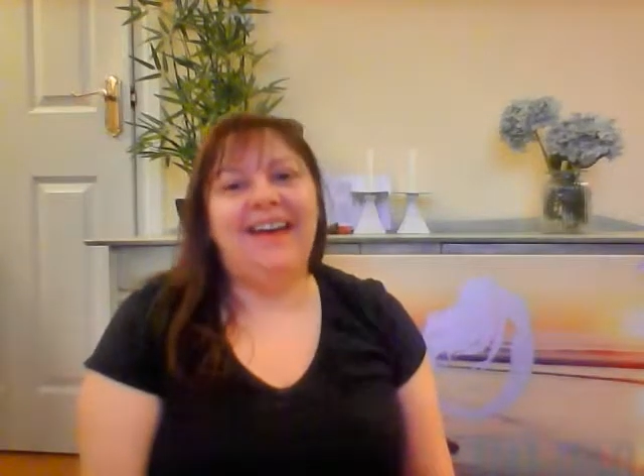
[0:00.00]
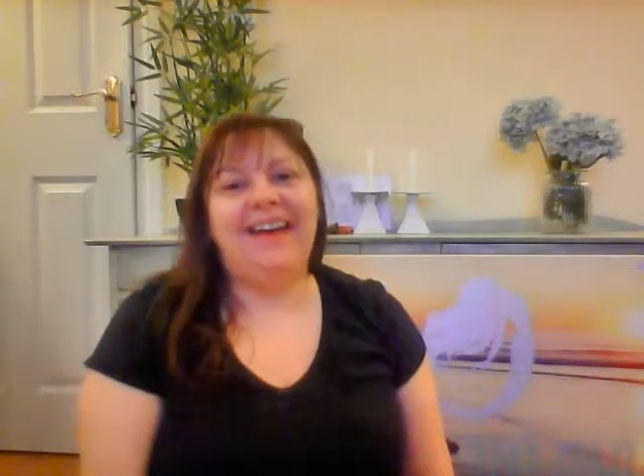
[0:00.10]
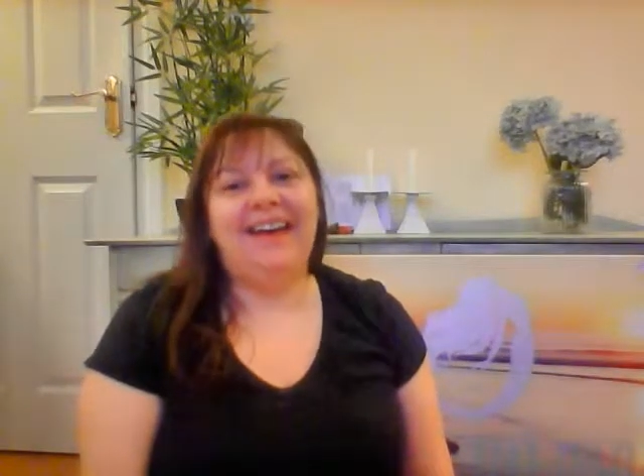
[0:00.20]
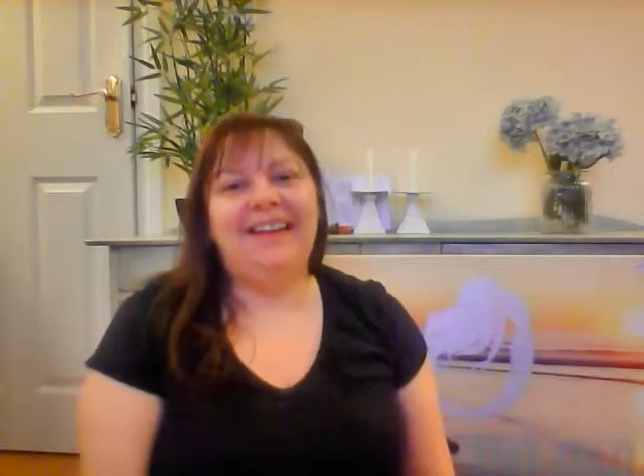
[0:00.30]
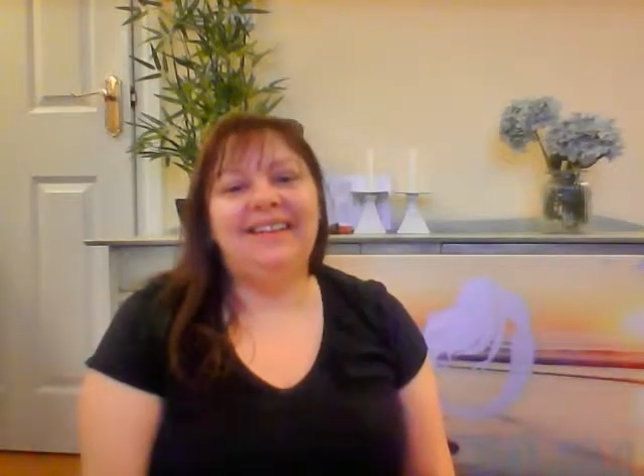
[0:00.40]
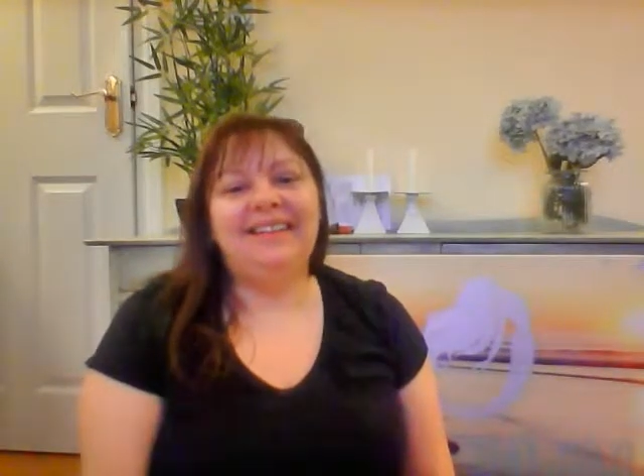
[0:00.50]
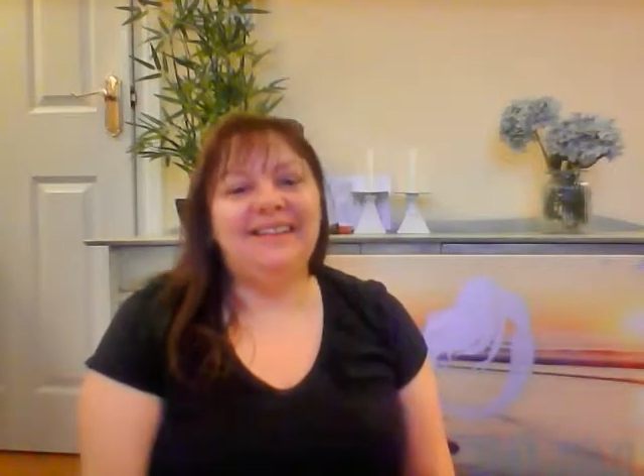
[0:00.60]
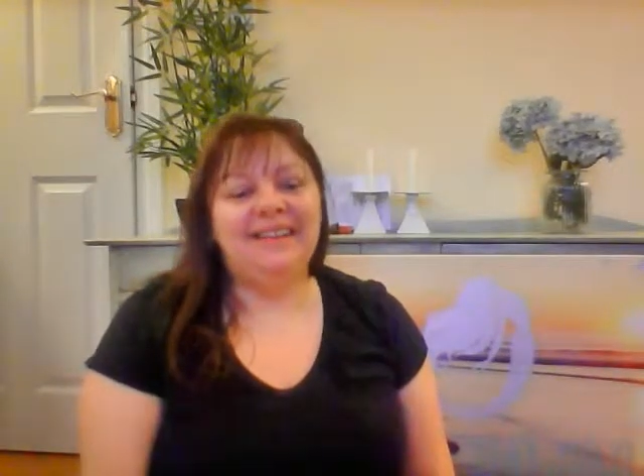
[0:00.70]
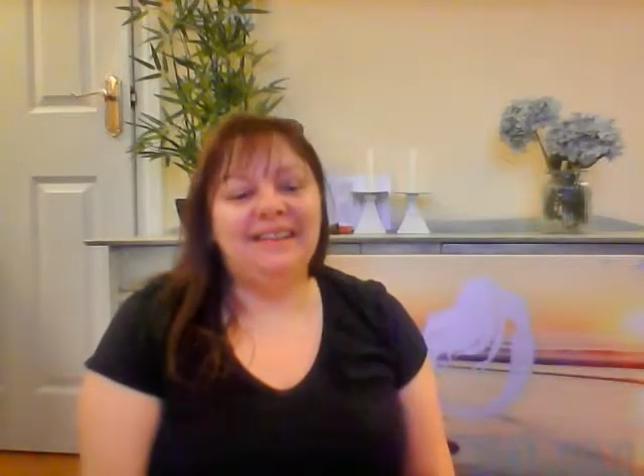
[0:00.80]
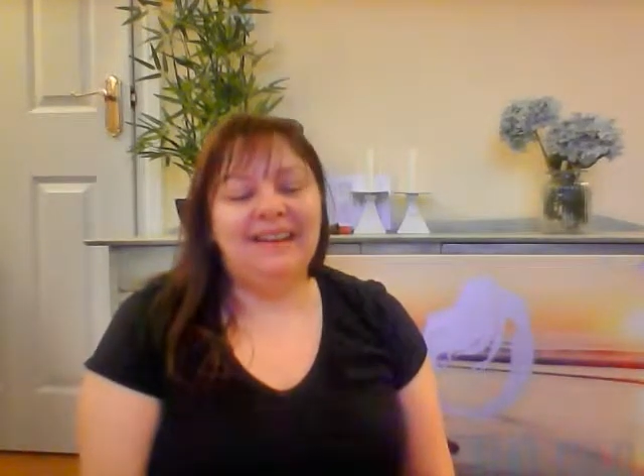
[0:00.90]
and
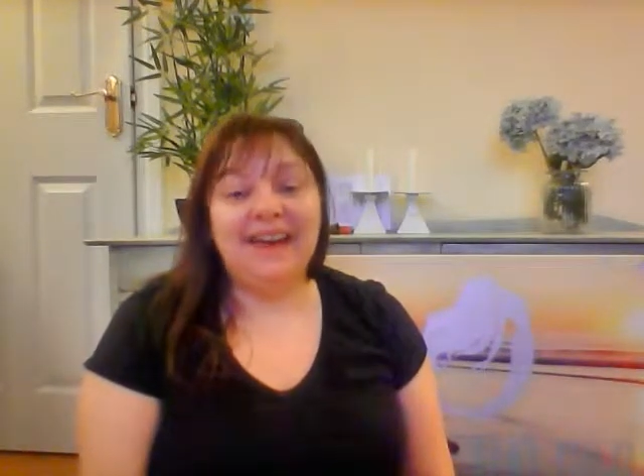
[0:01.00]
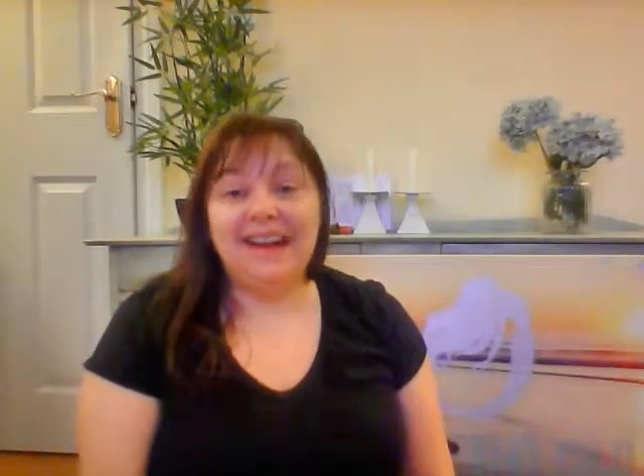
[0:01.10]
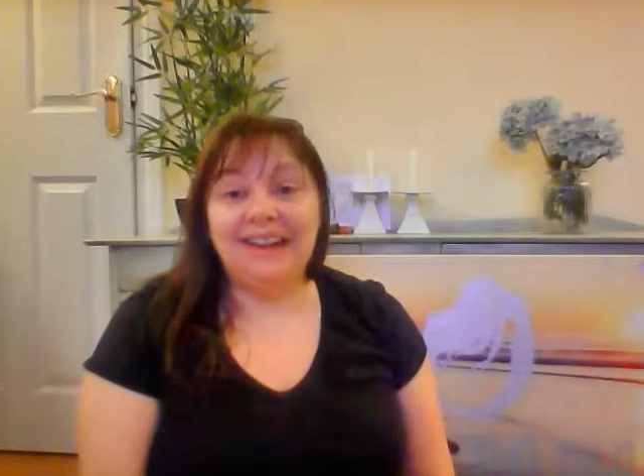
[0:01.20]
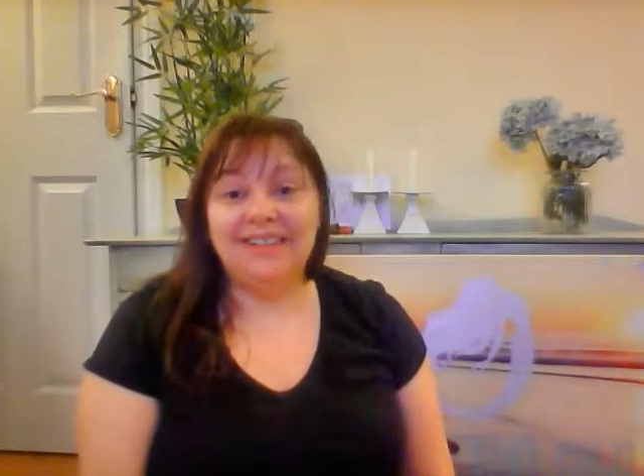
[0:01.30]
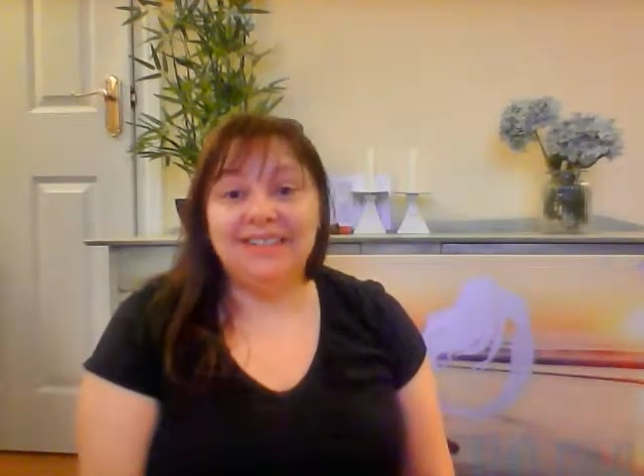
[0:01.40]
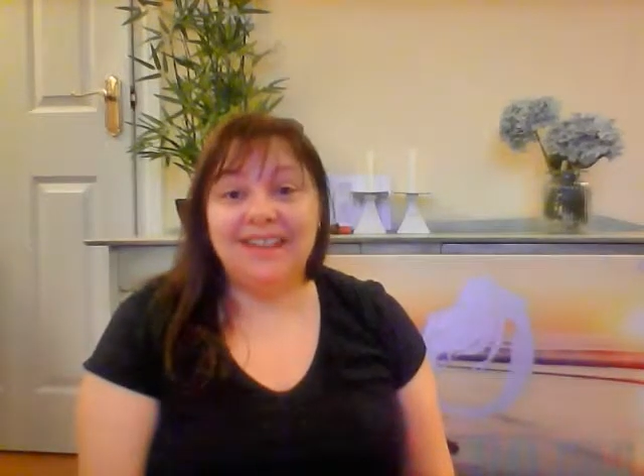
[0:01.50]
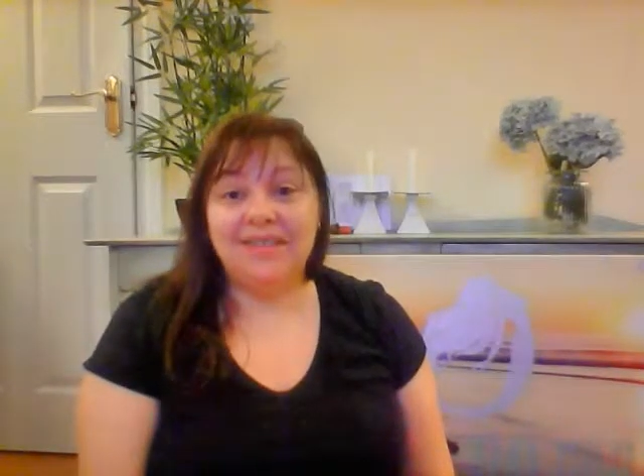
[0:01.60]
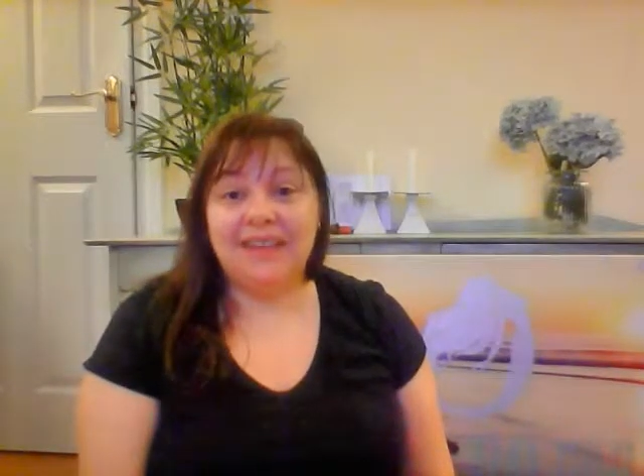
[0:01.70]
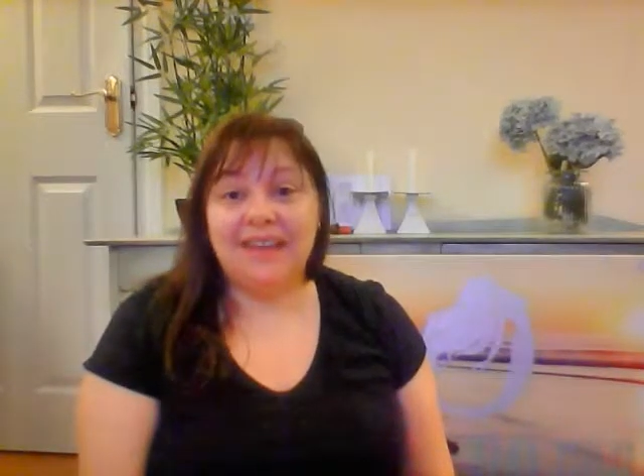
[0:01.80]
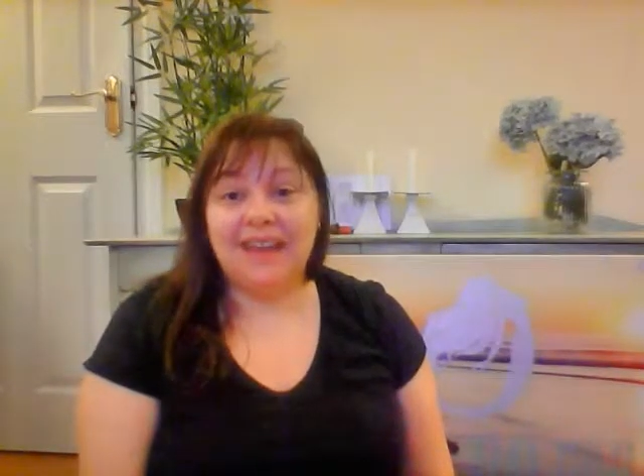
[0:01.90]
I just love
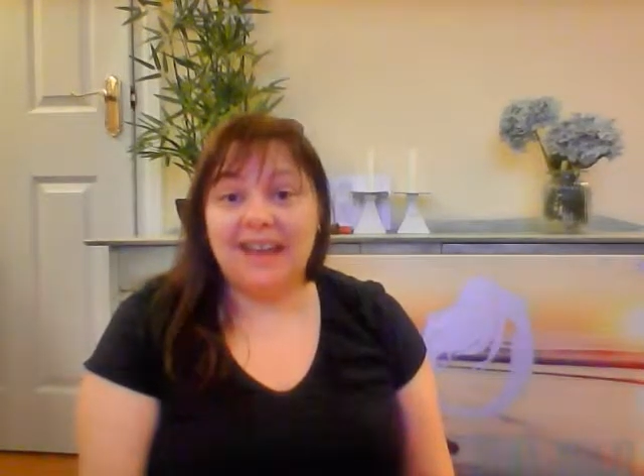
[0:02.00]
it,